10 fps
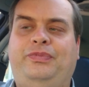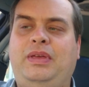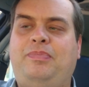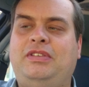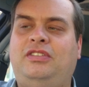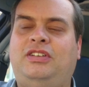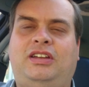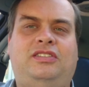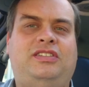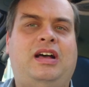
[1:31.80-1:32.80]
The business
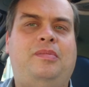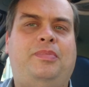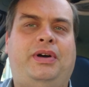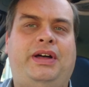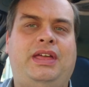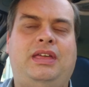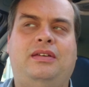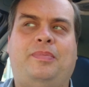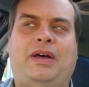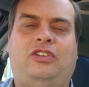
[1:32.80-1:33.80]
sector's down by
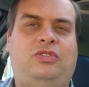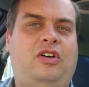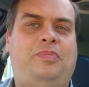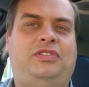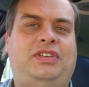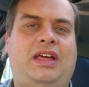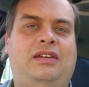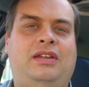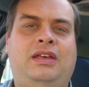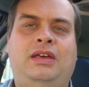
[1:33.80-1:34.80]
about
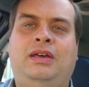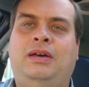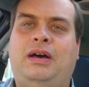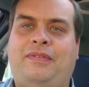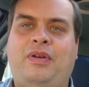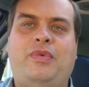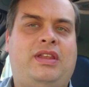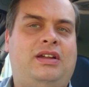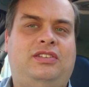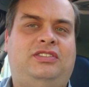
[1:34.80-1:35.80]
12%. I think we
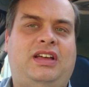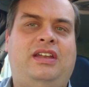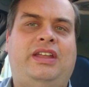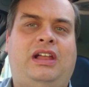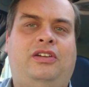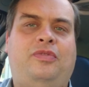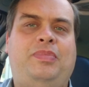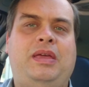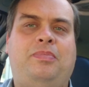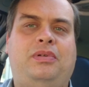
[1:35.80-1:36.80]
can understand that a lot of
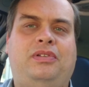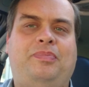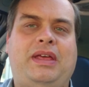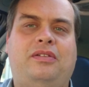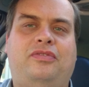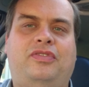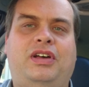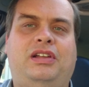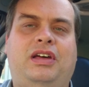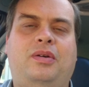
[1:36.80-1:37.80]
people have been on
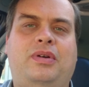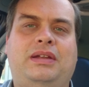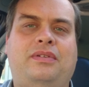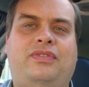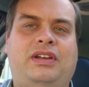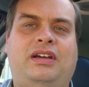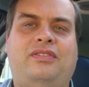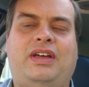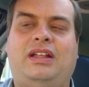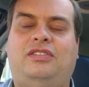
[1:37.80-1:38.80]
furlough and everything like
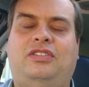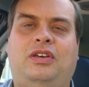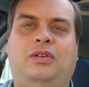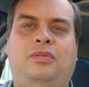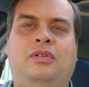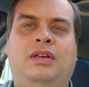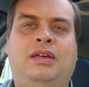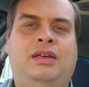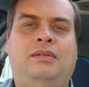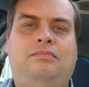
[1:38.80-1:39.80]
that. So,
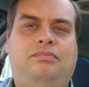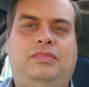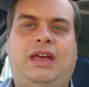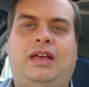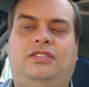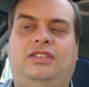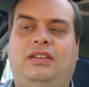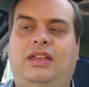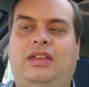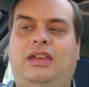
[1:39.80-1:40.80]
yes,
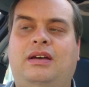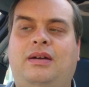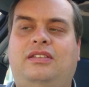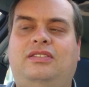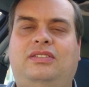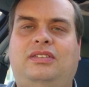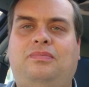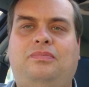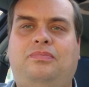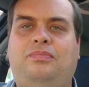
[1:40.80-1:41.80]
it's
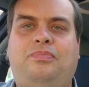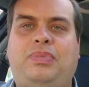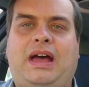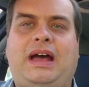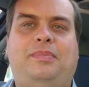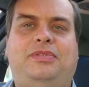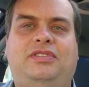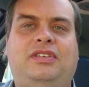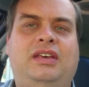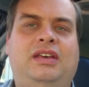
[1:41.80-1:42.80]

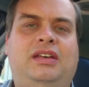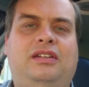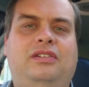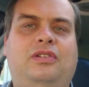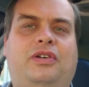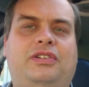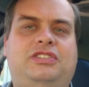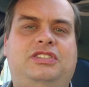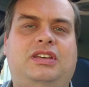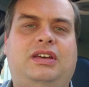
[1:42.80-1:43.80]
perhaps
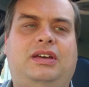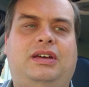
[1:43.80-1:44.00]
not